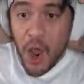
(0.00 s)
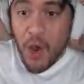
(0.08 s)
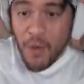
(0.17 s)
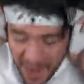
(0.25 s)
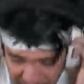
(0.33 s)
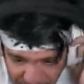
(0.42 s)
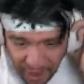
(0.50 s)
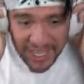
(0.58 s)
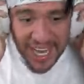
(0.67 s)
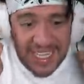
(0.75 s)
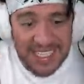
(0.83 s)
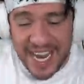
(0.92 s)
We
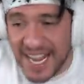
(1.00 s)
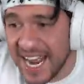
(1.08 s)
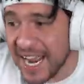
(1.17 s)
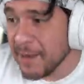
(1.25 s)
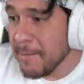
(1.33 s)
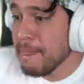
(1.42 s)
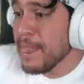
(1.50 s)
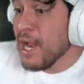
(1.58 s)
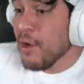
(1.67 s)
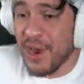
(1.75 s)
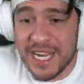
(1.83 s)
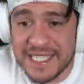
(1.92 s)
fucking did it.
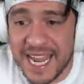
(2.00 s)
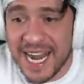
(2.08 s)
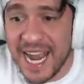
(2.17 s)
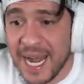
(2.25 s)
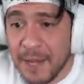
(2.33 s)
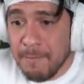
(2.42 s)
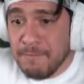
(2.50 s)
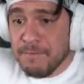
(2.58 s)
We did it.